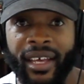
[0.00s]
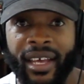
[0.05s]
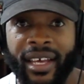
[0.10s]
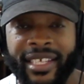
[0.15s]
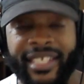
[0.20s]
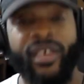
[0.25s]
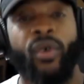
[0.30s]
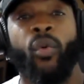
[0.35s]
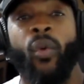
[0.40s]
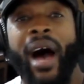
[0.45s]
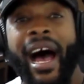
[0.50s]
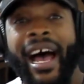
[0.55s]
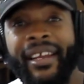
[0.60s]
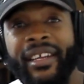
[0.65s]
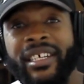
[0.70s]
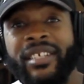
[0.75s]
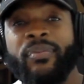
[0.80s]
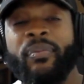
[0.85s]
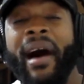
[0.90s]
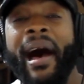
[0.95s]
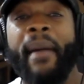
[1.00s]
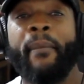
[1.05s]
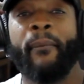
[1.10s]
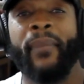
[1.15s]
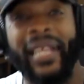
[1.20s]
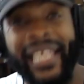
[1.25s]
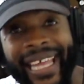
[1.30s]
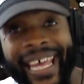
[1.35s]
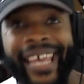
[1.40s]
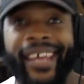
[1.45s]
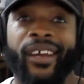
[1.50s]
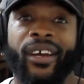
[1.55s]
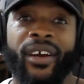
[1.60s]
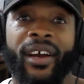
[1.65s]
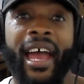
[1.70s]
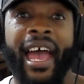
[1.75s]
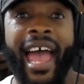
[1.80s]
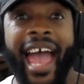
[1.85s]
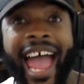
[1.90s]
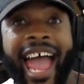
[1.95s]
So why does my player
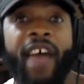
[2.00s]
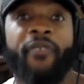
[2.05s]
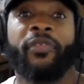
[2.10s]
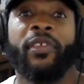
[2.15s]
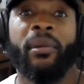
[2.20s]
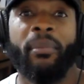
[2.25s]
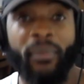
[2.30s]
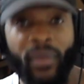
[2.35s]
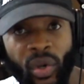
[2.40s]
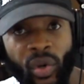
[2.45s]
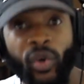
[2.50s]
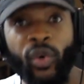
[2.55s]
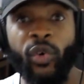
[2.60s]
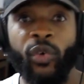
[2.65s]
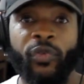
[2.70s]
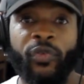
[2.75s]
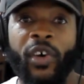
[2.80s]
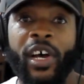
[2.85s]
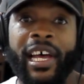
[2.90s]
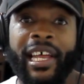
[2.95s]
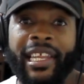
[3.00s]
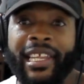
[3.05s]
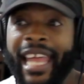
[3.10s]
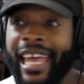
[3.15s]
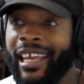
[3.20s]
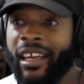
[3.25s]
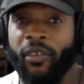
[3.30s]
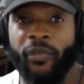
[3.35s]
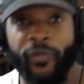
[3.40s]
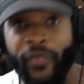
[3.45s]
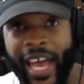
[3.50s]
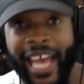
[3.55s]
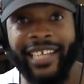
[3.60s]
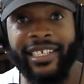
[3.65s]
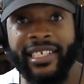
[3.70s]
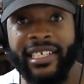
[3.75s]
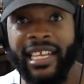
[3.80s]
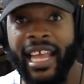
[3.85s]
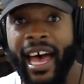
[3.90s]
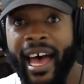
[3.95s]
have to move like a fat
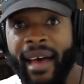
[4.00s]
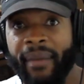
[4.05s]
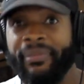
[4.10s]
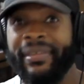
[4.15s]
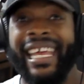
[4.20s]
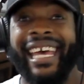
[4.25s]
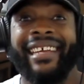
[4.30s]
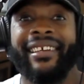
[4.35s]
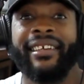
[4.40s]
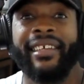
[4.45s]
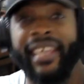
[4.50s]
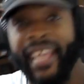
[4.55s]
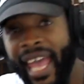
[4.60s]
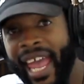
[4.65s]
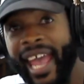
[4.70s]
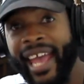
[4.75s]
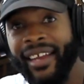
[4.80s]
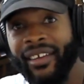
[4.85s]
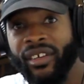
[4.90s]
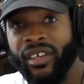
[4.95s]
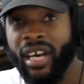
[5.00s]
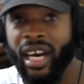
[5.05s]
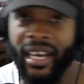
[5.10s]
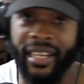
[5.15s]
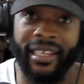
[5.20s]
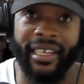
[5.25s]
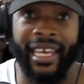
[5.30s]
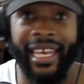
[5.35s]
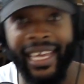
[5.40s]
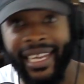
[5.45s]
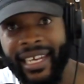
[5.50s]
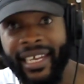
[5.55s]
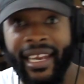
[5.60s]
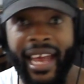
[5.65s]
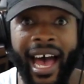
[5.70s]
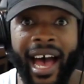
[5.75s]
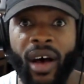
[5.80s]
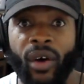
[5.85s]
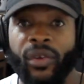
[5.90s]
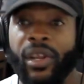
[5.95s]
slob that can't cut in and
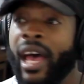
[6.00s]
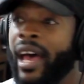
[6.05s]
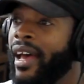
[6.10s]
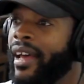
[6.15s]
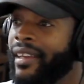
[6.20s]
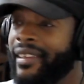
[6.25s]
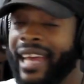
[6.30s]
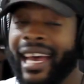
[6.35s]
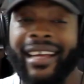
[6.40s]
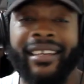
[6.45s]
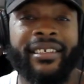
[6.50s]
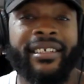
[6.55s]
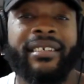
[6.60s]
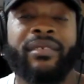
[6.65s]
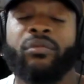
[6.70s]
out? That's